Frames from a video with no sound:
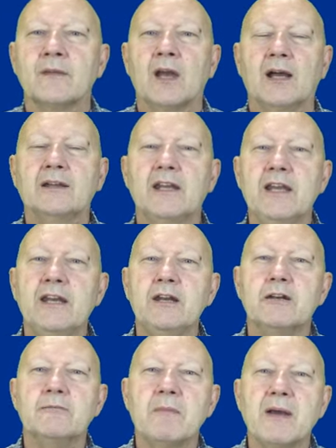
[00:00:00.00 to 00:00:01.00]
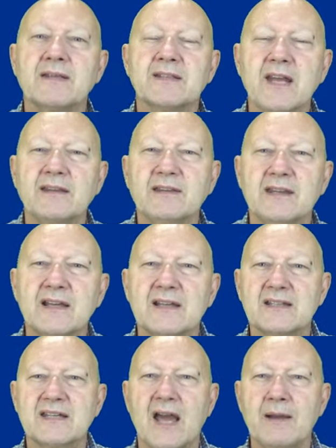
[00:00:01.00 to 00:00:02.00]
A leader must set the
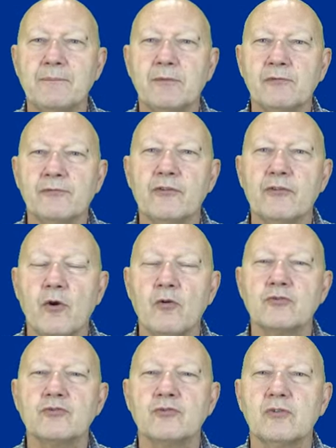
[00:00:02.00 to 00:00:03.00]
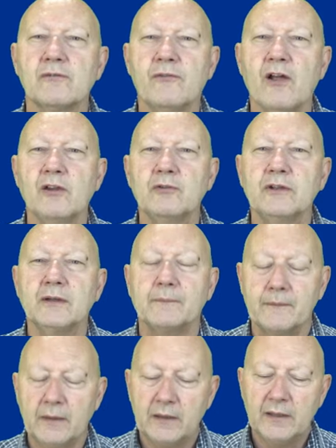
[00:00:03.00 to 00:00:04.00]
example for those who are following
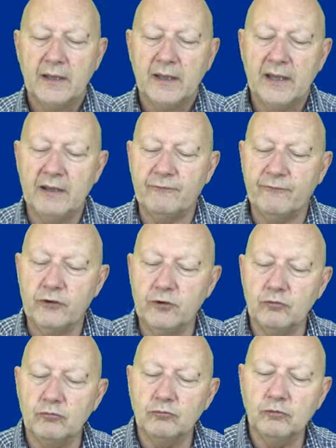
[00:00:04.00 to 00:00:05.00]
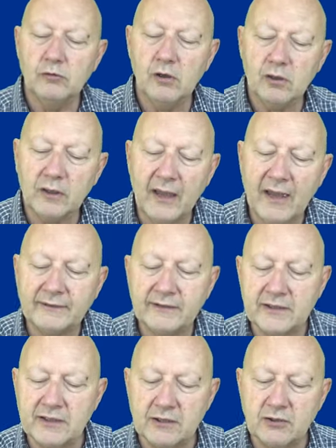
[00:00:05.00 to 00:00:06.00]
him. If you look at
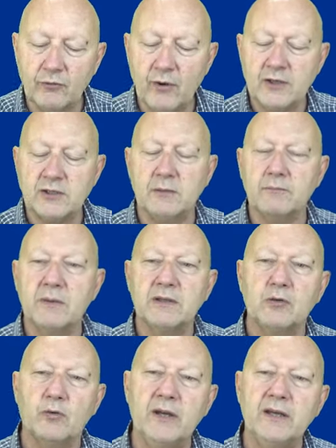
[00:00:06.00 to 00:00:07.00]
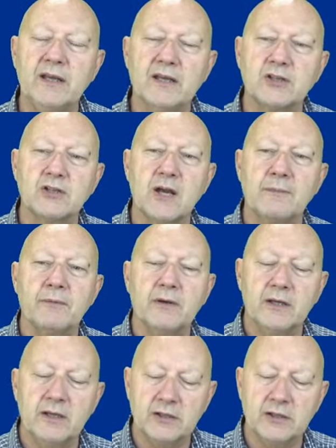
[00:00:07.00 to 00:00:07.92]
the situation between a shepherd and a